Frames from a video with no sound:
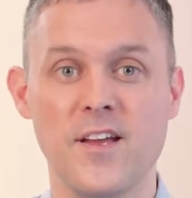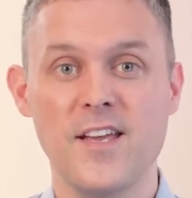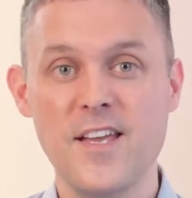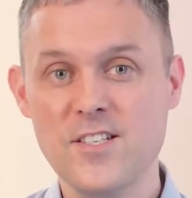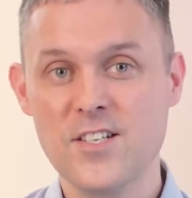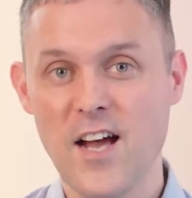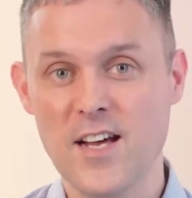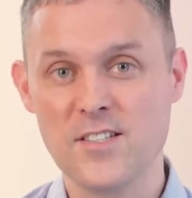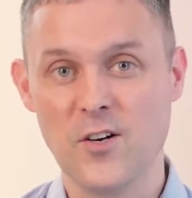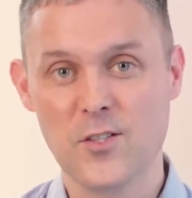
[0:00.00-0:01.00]
Each
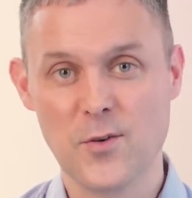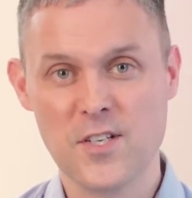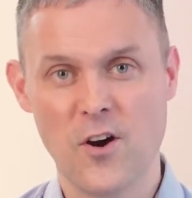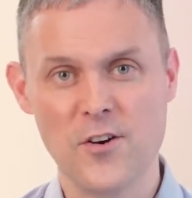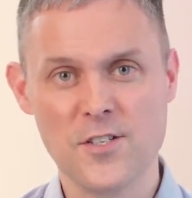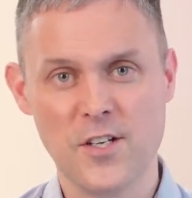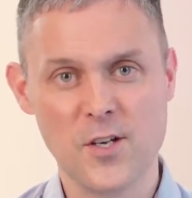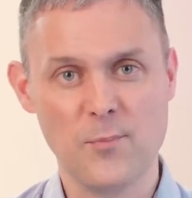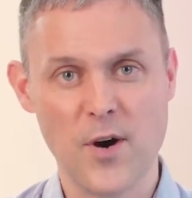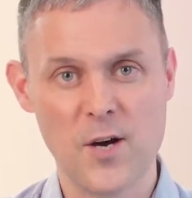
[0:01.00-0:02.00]
task also has a
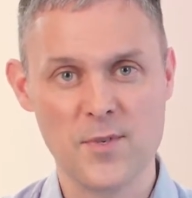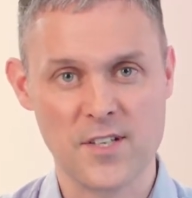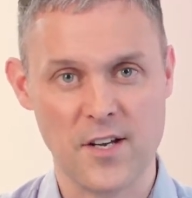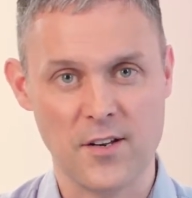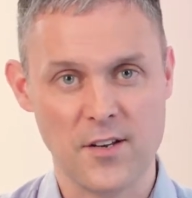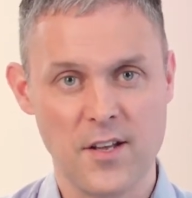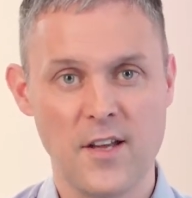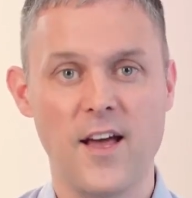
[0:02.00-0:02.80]
horizontal bar beside it,